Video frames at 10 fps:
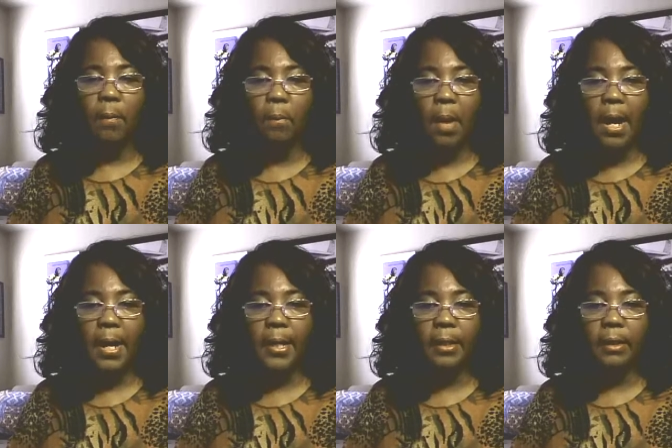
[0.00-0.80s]

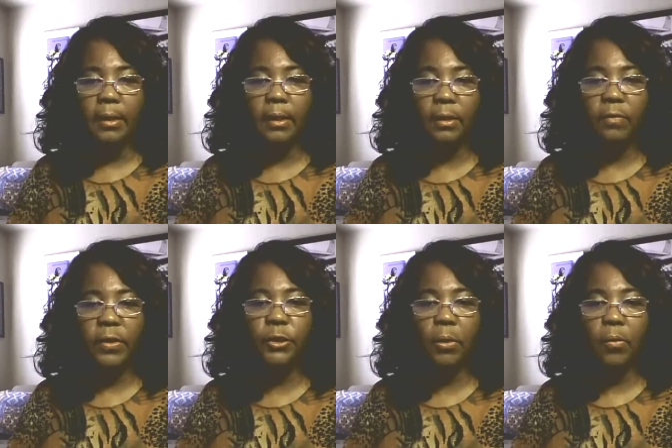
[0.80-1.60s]
my
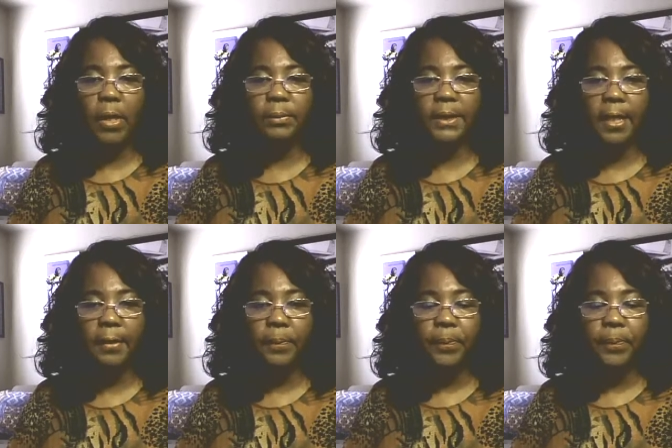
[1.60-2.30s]
individual website.